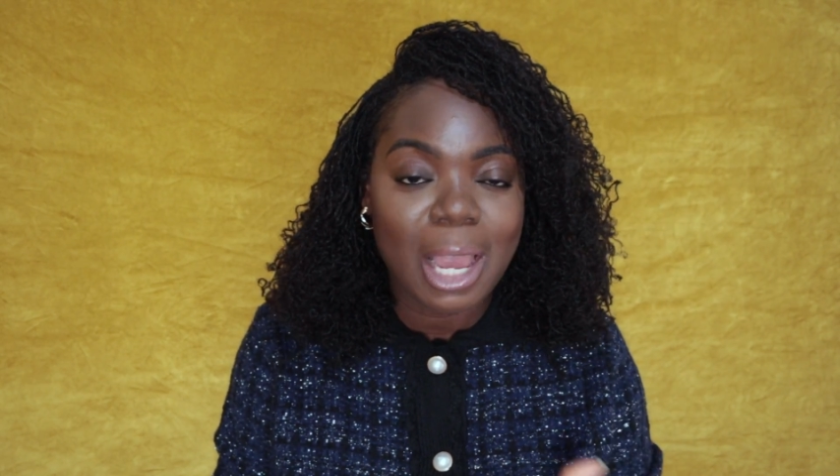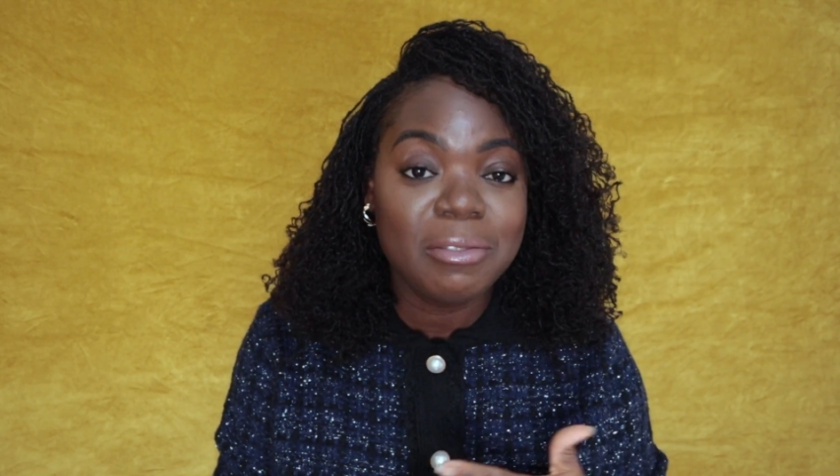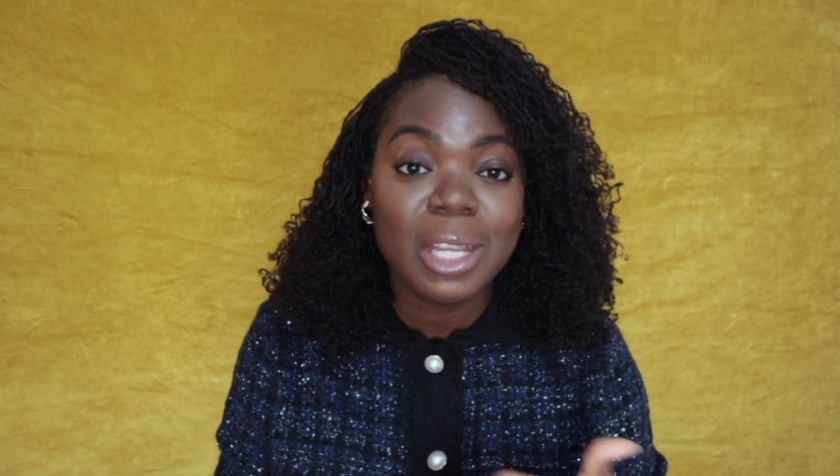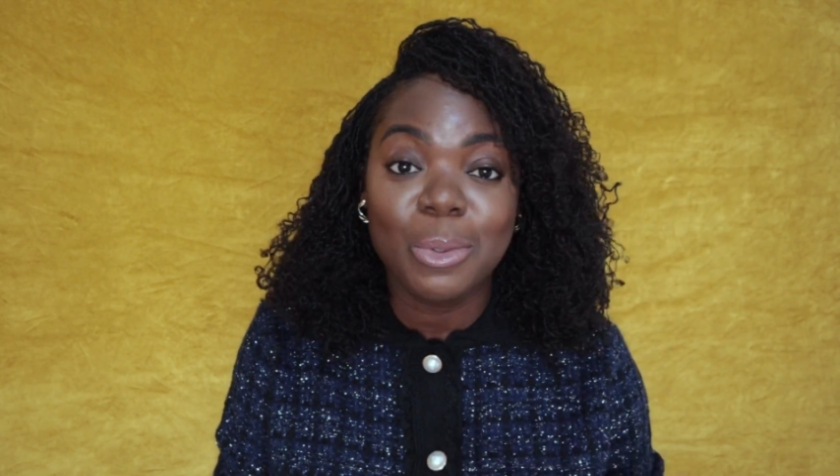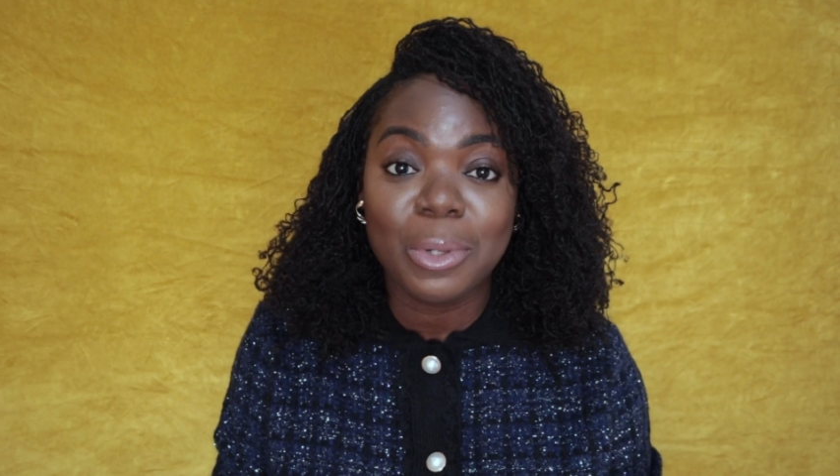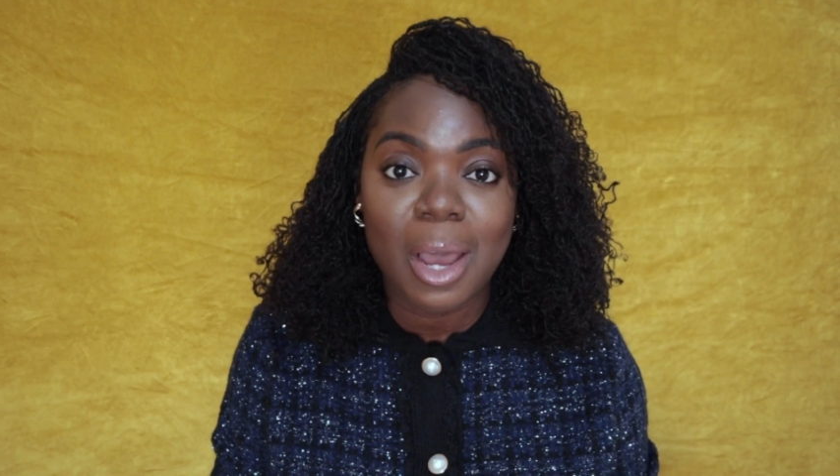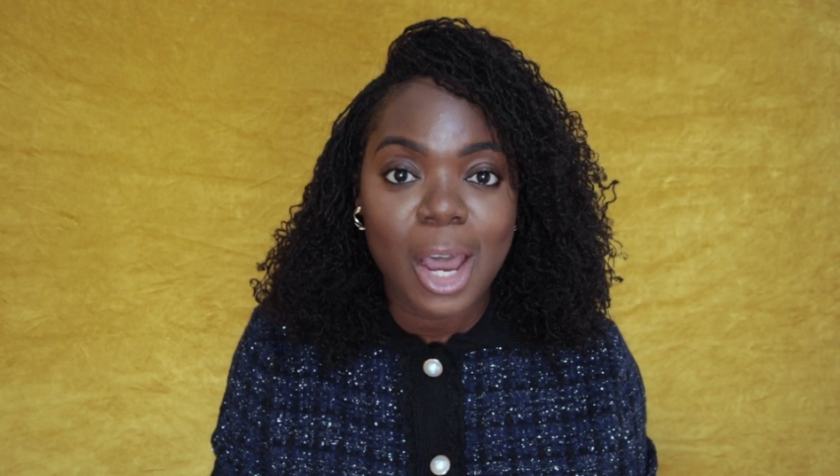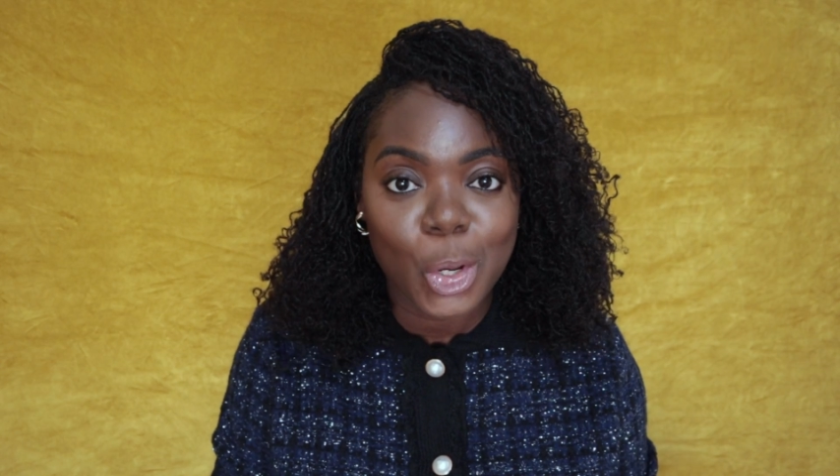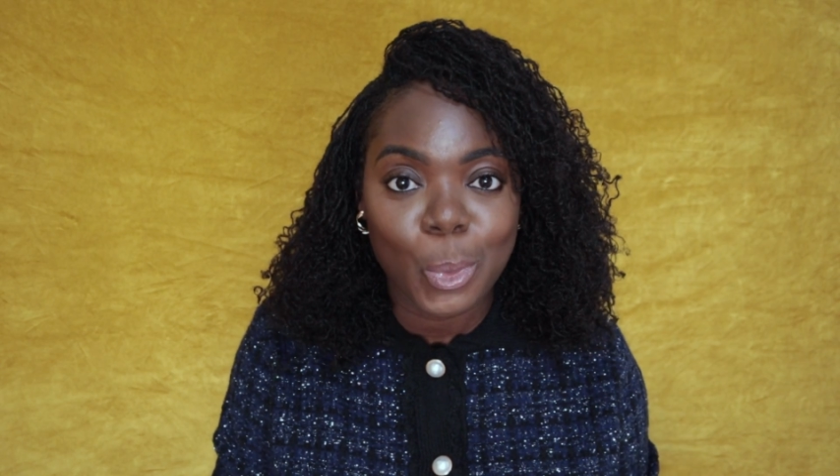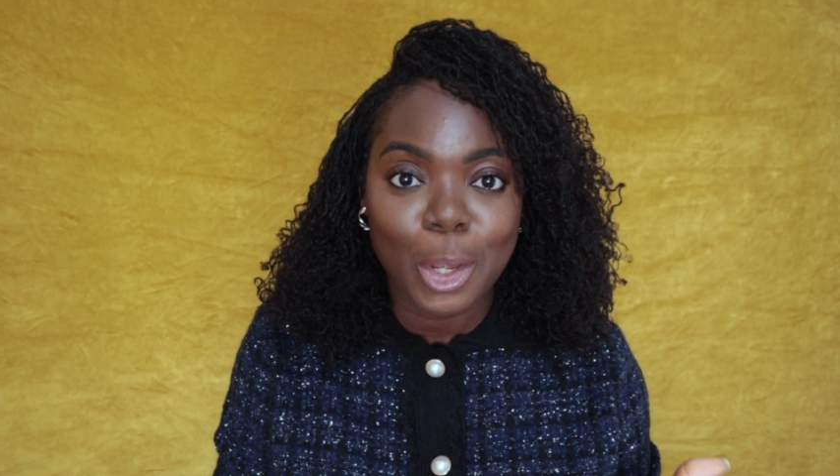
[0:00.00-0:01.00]
I've done all the
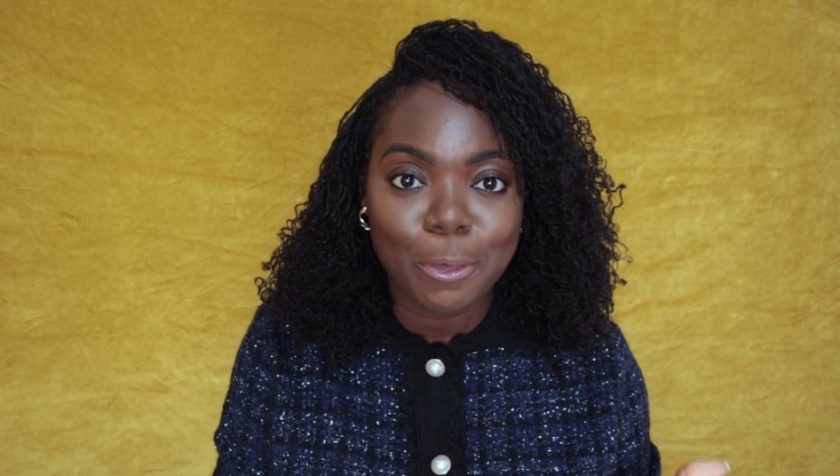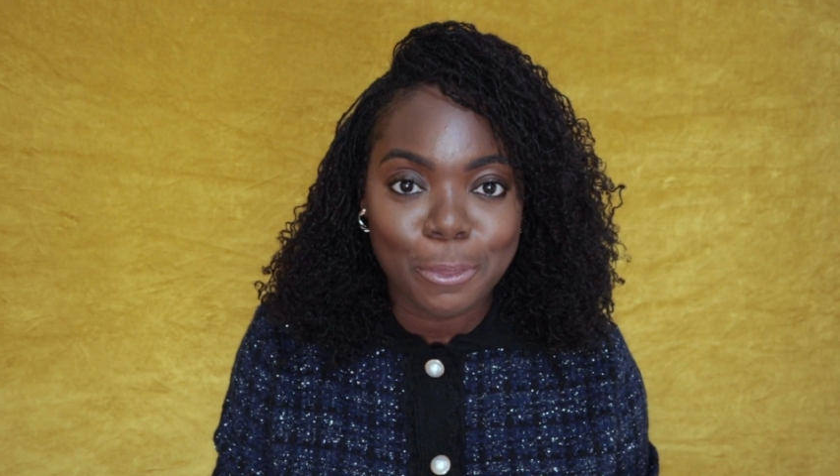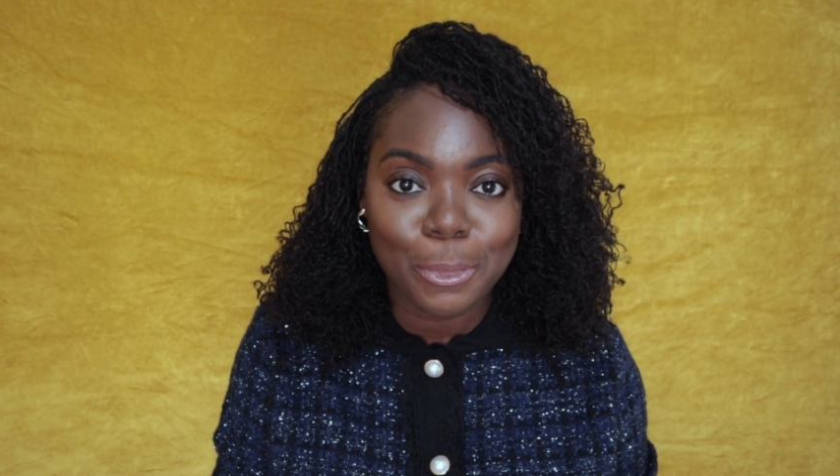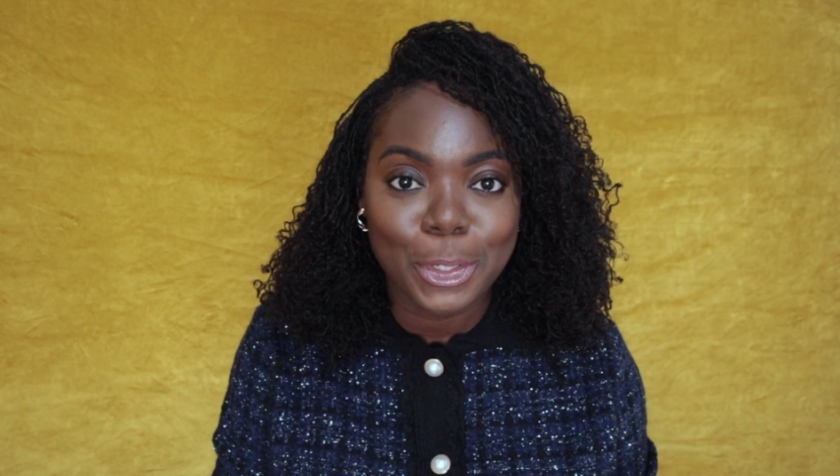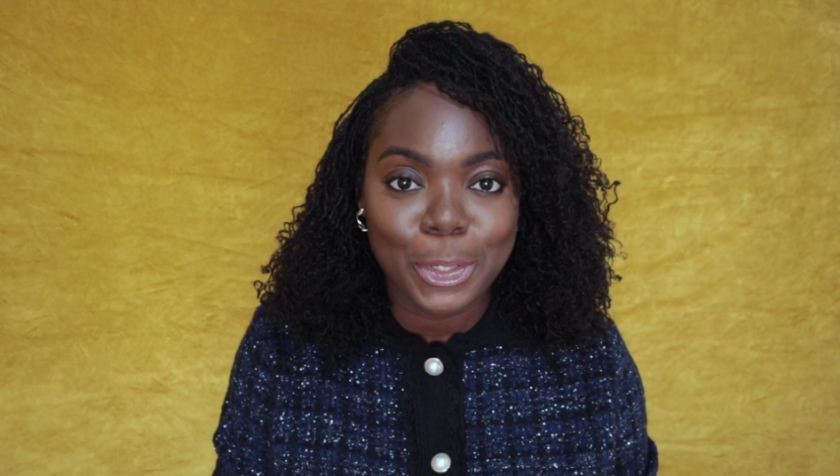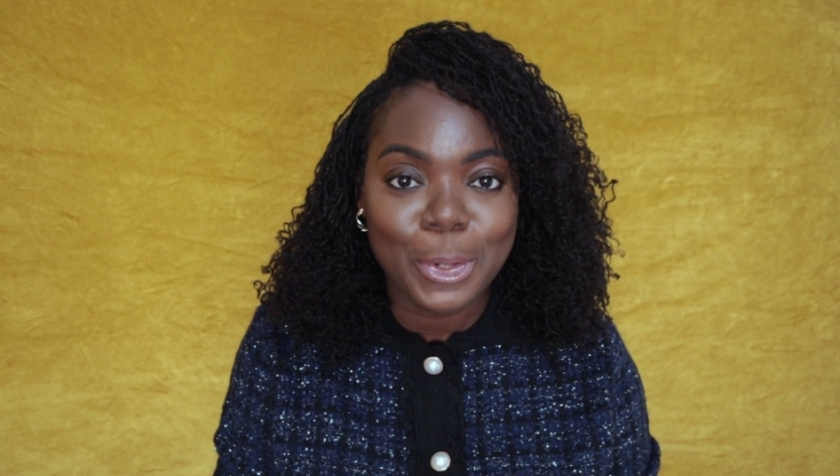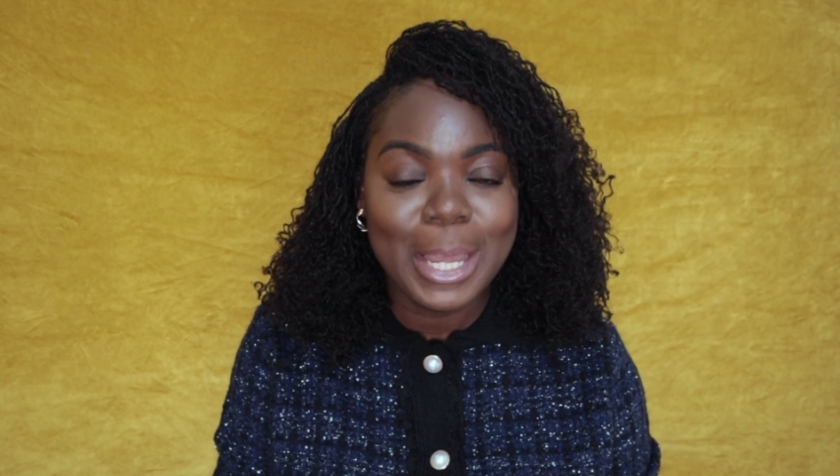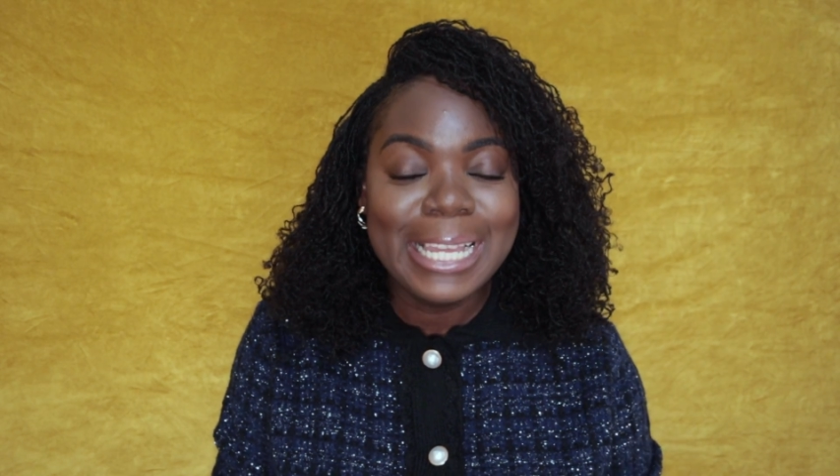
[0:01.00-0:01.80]
hard work for you.